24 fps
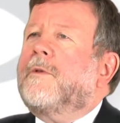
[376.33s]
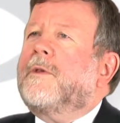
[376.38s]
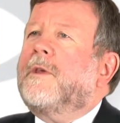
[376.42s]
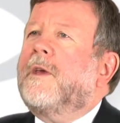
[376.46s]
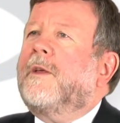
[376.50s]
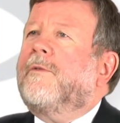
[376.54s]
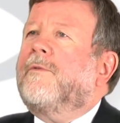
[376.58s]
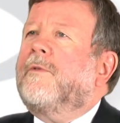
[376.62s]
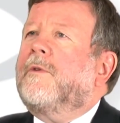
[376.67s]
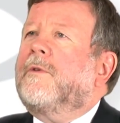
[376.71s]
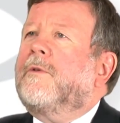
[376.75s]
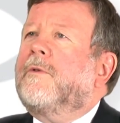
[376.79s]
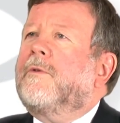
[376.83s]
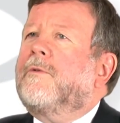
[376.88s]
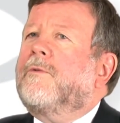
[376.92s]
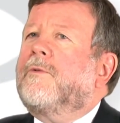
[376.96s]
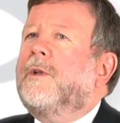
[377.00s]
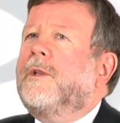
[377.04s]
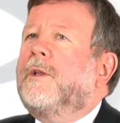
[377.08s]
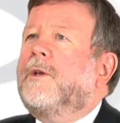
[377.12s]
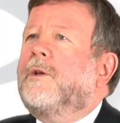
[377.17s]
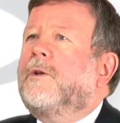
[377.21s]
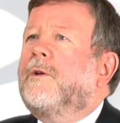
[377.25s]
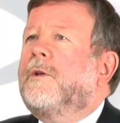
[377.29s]
service was
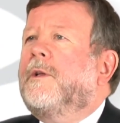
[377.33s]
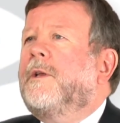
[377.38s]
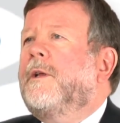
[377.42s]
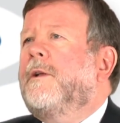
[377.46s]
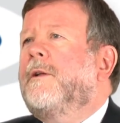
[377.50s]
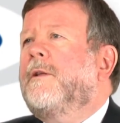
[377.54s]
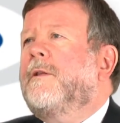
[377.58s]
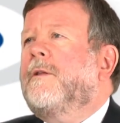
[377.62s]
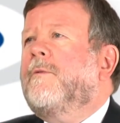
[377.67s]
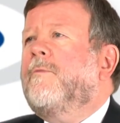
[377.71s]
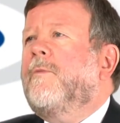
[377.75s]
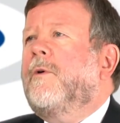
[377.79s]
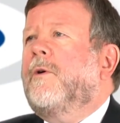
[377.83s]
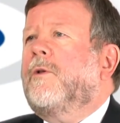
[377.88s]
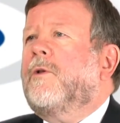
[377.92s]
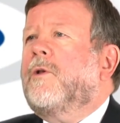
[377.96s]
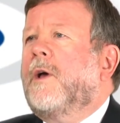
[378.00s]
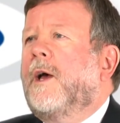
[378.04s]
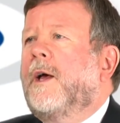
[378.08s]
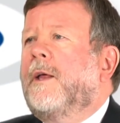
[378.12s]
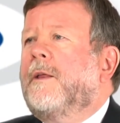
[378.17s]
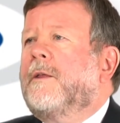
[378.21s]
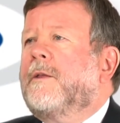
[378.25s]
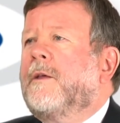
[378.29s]
really good in as much
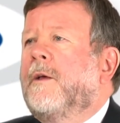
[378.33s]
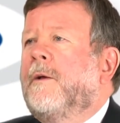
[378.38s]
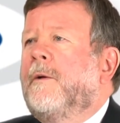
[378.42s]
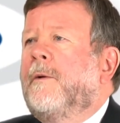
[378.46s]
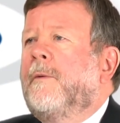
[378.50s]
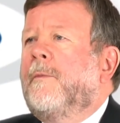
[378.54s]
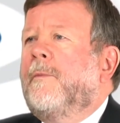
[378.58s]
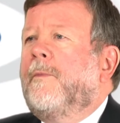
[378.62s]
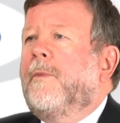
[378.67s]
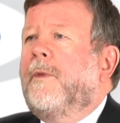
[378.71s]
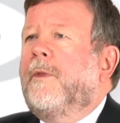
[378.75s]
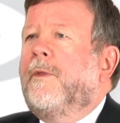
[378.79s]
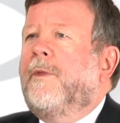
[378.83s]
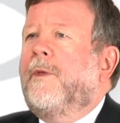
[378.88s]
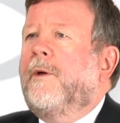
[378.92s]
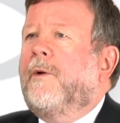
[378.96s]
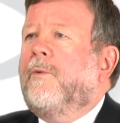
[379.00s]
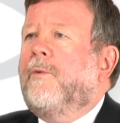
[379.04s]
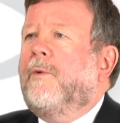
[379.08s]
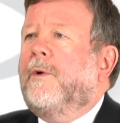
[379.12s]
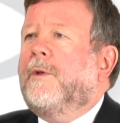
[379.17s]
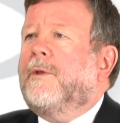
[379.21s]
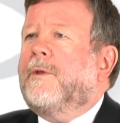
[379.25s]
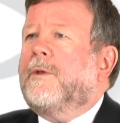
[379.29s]
as
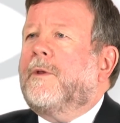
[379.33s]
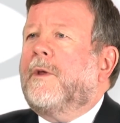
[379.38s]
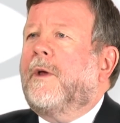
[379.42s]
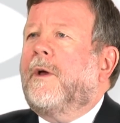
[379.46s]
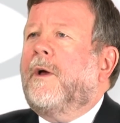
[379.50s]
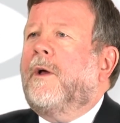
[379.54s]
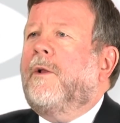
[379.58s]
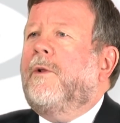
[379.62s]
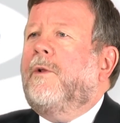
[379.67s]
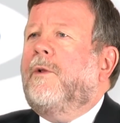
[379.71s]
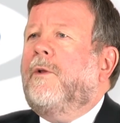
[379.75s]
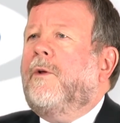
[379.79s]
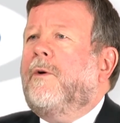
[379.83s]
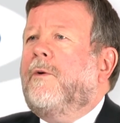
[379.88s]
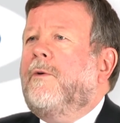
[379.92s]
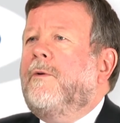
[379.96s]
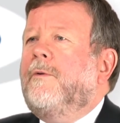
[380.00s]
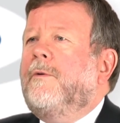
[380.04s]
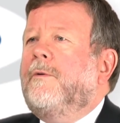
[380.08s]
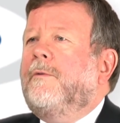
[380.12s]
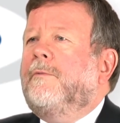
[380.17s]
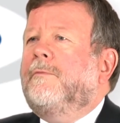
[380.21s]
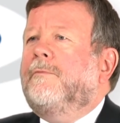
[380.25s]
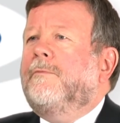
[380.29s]
there was a
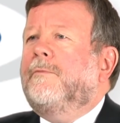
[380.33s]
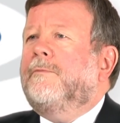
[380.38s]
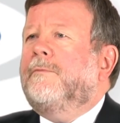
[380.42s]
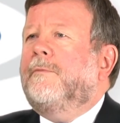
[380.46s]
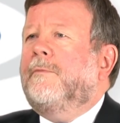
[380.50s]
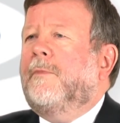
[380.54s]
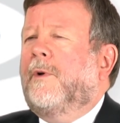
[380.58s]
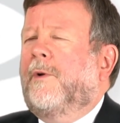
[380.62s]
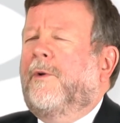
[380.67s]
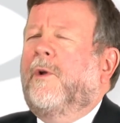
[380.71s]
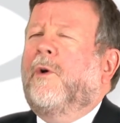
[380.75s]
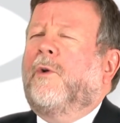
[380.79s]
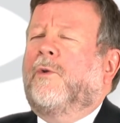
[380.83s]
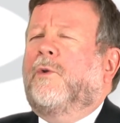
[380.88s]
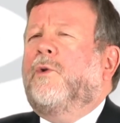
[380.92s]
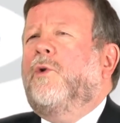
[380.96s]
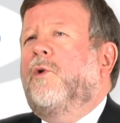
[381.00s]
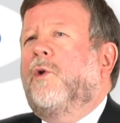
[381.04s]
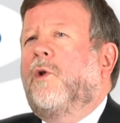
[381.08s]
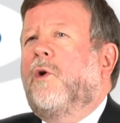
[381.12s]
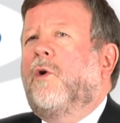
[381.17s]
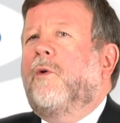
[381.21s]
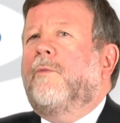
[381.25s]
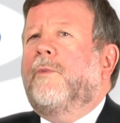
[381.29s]
long, well, not
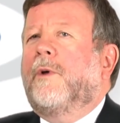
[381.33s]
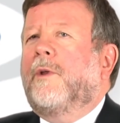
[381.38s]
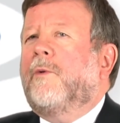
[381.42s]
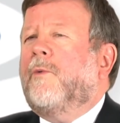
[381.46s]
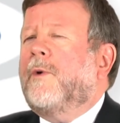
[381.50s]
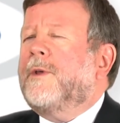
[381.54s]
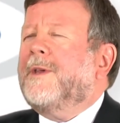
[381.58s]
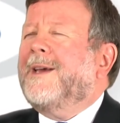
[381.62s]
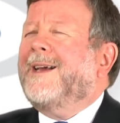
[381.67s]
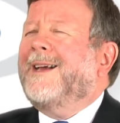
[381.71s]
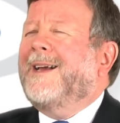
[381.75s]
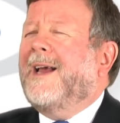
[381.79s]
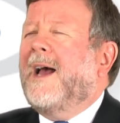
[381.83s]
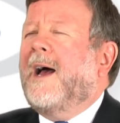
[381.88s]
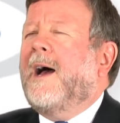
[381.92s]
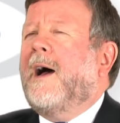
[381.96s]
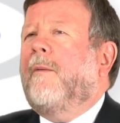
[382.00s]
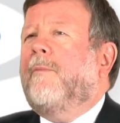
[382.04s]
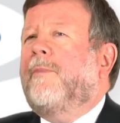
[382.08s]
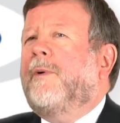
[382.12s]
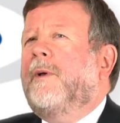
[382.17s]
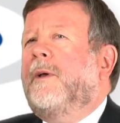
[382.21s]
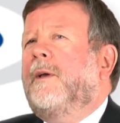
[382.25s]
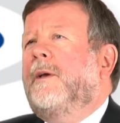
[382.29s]
too long, but there was a
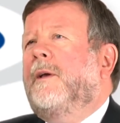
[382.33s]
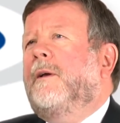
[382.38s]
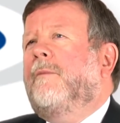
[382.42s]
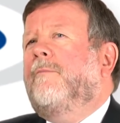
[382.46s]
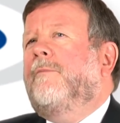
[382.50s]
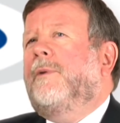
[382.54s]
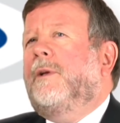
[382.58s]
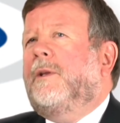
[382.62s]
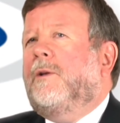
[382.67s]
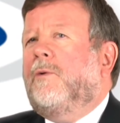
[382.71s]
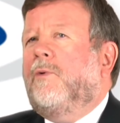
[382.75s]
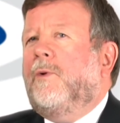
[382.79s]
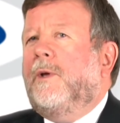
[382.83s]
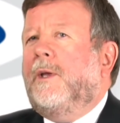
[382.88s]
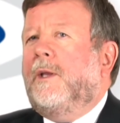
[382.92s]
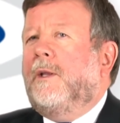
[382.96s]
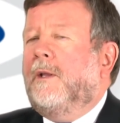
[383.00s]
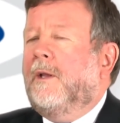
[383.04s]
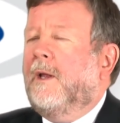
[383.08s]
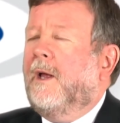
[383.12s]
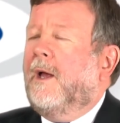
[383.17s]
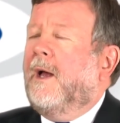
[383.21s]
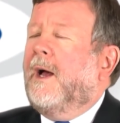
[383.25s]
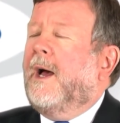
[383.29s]
gap
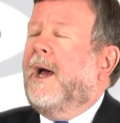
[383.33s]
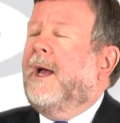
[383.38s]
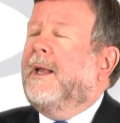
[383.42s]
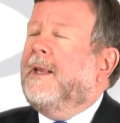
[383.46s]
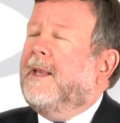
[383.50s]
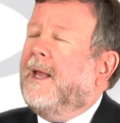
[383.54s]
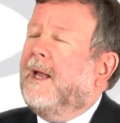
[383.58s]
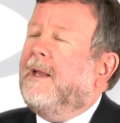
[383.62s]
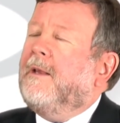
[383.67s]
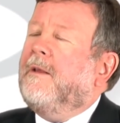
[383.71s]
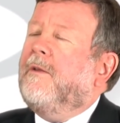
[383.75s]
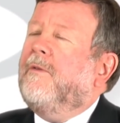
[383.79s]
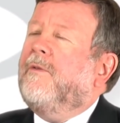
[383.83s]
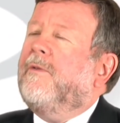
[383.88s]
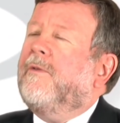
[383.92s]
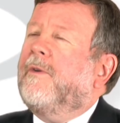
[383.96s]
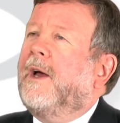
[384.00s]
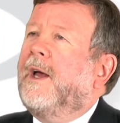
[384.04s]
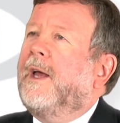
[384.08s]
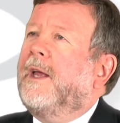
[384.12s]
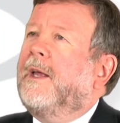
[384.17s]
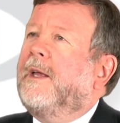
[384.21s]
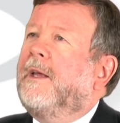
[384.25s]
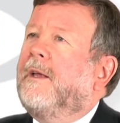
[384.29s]
between
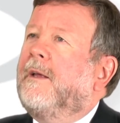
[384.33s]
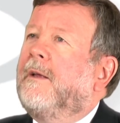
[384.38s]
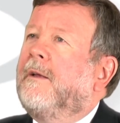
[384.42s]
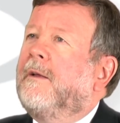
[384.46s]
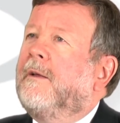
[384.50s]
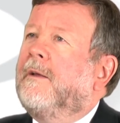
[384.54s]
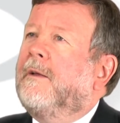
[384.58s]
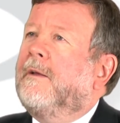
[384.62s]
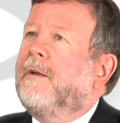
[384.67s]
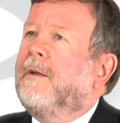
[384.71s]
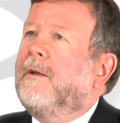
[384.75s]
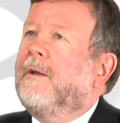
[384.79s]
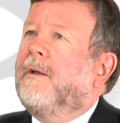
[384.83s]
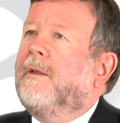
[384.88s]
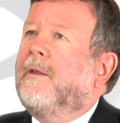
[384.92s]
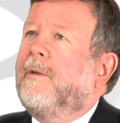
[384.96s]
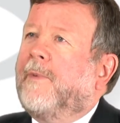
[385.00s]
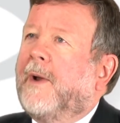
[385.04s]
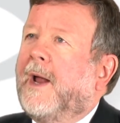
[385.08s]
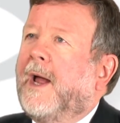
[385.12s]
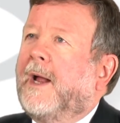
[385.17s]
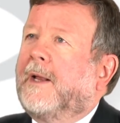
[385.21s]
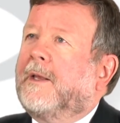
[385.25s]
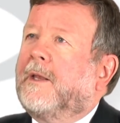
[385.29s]
identifying the
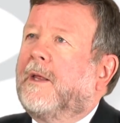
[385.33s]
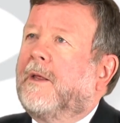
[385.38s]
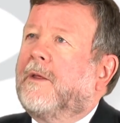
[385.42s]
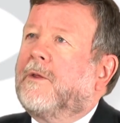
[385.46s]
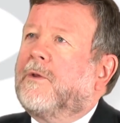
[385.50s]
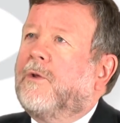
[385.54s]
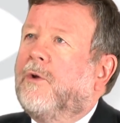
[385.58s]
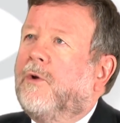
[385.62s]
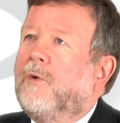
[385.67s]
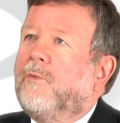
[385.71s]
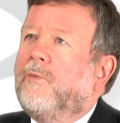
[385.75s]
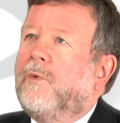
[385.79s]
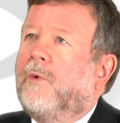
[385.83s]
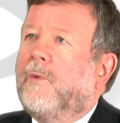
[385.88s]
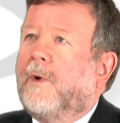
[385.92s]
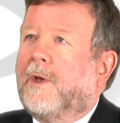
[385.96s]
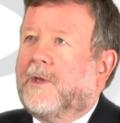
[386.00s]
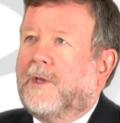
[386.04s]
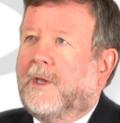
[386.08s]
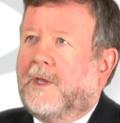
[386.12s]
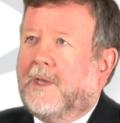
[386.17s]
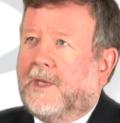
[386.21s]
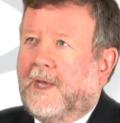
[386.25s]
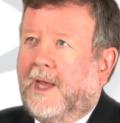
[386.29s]
practice to whom we
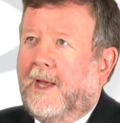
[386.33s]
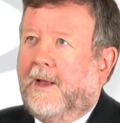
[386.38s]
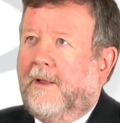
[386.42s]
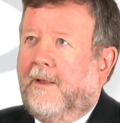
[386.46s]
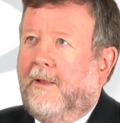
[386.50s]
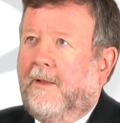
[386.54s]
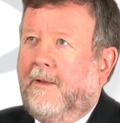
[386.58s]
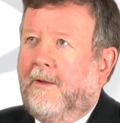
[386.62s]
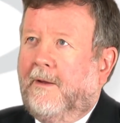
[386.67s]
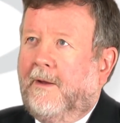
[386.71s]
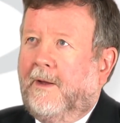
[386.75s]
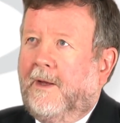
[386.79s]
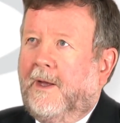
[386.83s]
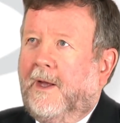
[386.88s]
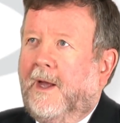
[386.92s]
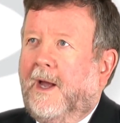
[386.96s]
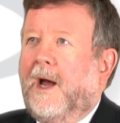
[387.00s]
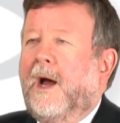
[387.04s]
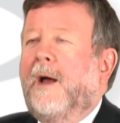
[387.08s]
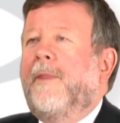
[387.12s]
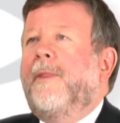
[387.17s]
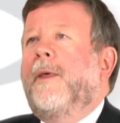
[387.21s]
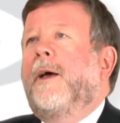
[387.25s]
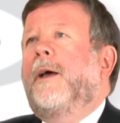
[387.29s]
wished to sell
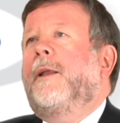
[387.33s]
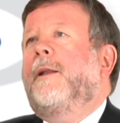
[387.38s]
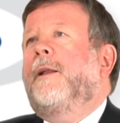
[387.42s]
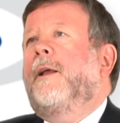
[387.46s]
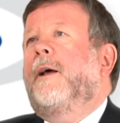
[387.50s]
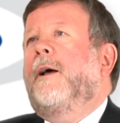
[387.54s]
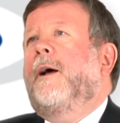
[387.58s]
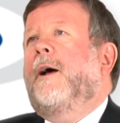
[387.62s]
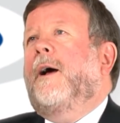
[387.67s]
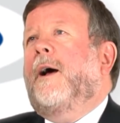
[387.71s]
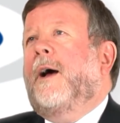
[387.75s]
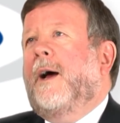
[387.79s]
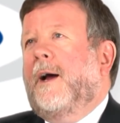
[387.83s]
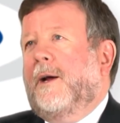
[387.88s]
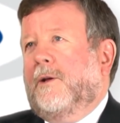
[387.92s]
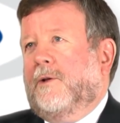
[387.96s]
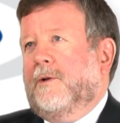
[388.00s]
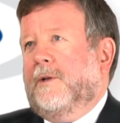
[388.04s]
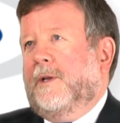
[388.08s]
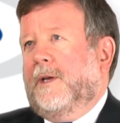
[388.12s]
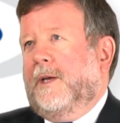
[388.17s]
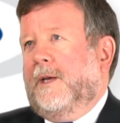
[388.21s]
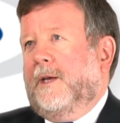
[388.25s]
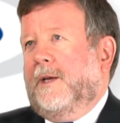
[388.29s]
and then
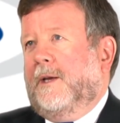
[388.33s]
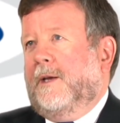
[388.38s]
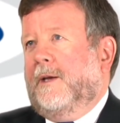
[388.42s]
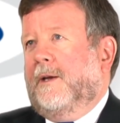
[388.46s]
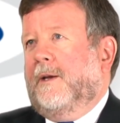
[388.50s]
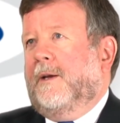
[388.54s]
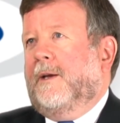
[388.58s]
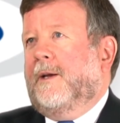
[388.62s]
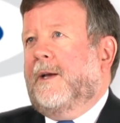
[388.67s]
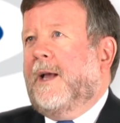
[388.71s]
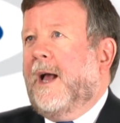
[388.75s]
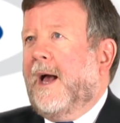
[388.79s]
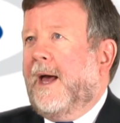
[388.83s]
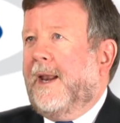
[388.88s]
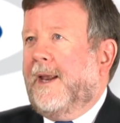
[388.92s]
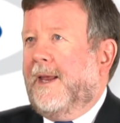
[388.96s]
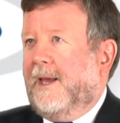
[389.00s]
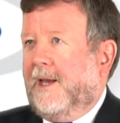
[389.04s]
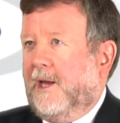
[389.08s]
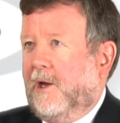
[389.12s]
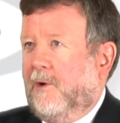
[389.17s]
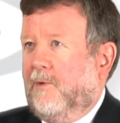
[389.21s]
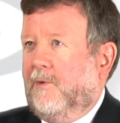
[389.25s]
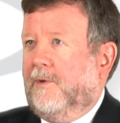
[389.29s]
actually
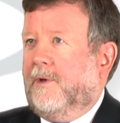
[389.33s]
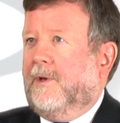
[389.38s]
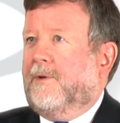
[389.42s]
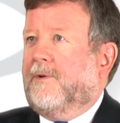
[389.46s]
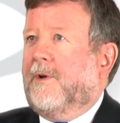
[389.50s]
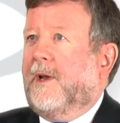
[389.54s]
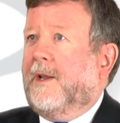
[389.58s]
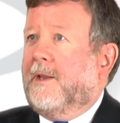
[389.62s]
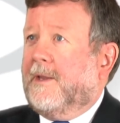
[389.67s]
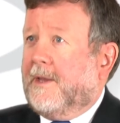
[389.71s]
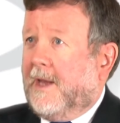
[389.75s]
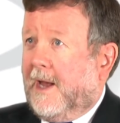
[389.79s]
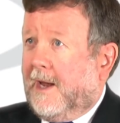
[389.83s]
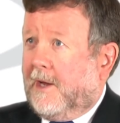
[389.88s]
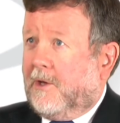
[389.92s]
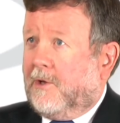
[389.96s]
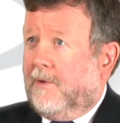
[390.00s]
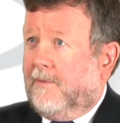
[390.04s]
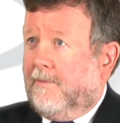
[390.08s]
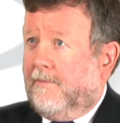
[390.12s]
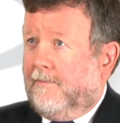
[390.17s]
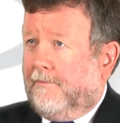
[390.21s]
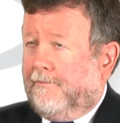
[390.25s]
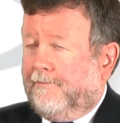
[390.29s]
carrying out the
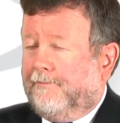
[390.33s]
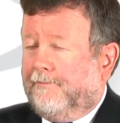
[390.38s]
transaction.